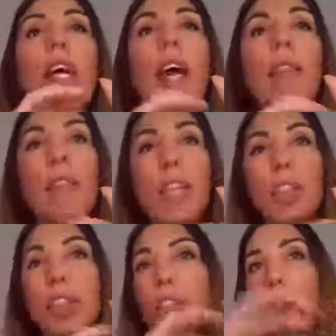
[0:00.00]
and then
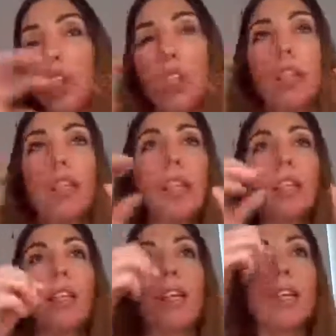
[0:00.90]
just shade, like
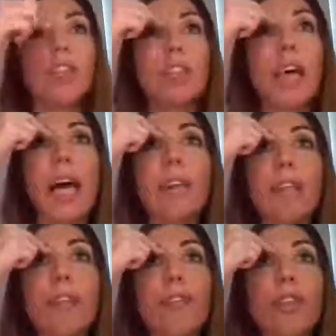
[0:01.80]
just
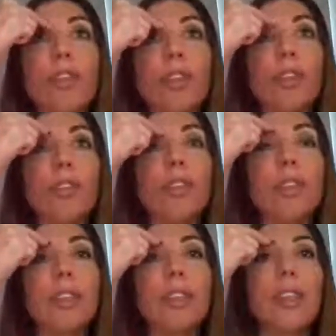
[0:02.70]
adding a few hair
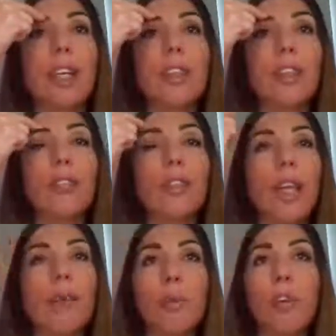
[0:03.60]
strokes in the starting of the
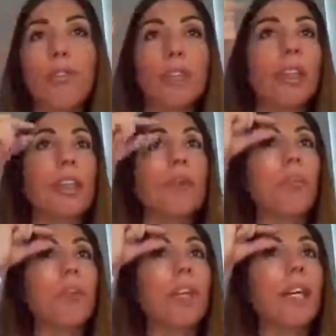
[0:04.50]
eyebrow, for
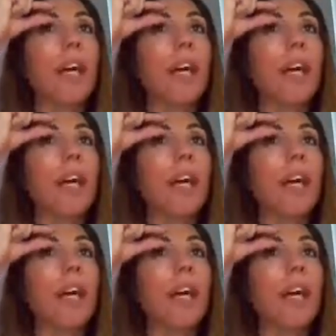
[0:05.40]
example,